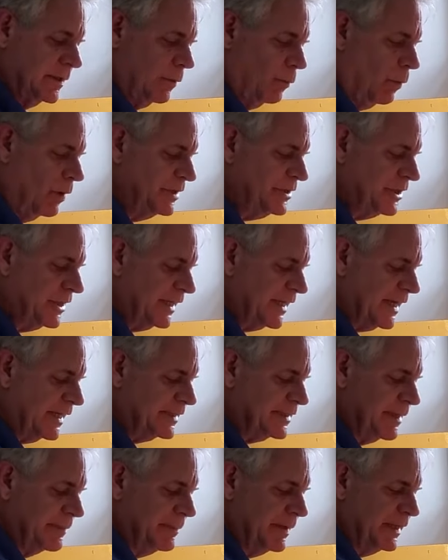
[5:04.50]
once you
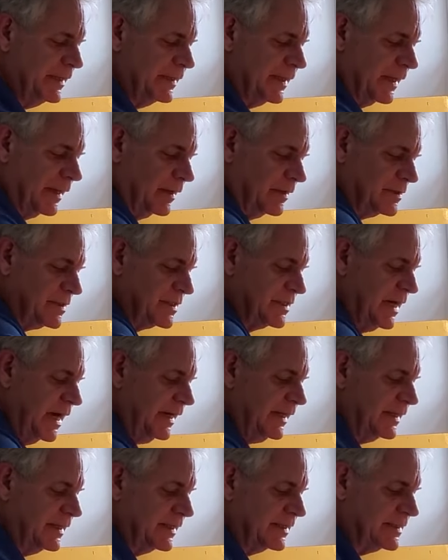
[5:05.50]
get them in there, it's
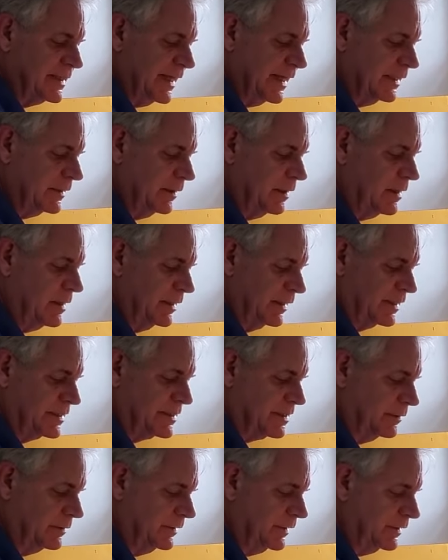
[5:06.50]
not going to take long. It's
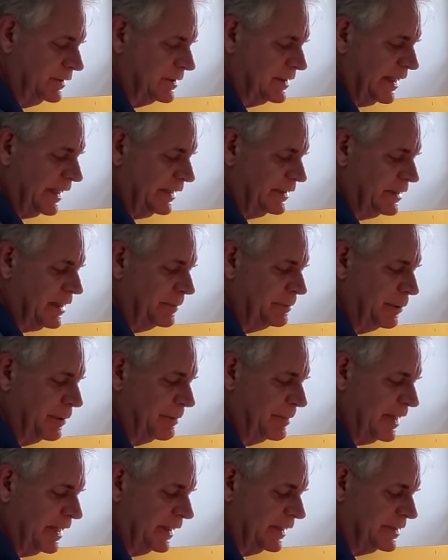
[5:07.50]
only going to take a couple
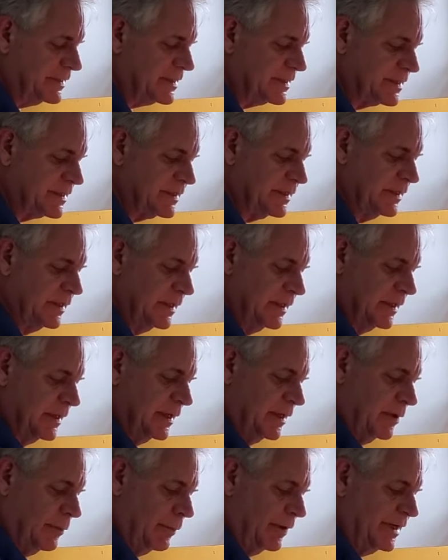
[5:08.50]

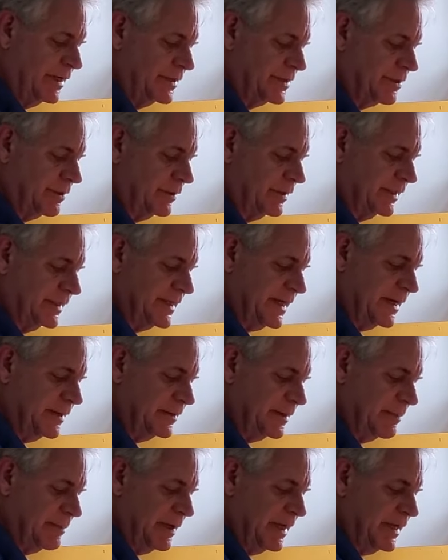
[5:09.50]
minutes when you turn it down
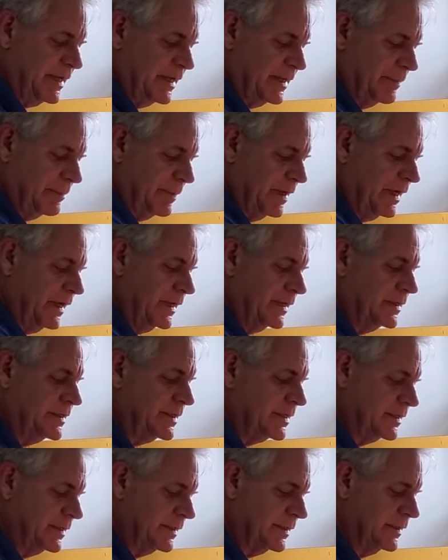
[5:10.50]
to medium heat.
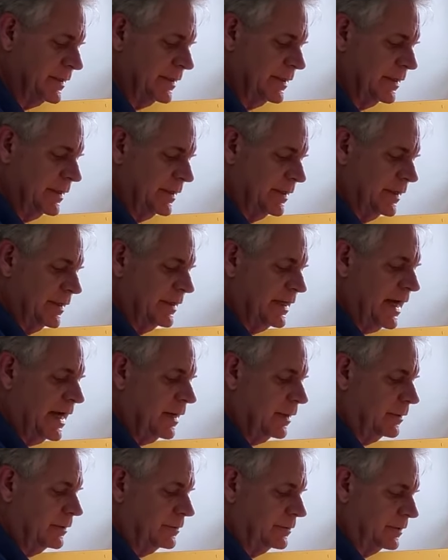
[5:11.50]

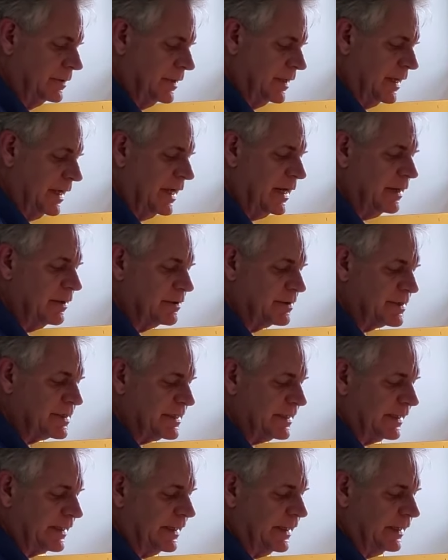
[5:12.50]
Now, here's
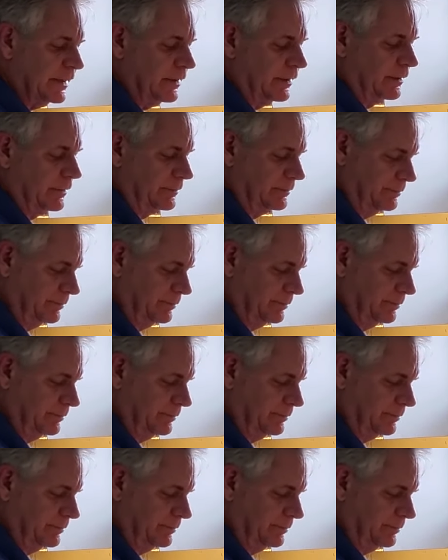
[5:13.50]
the kicker.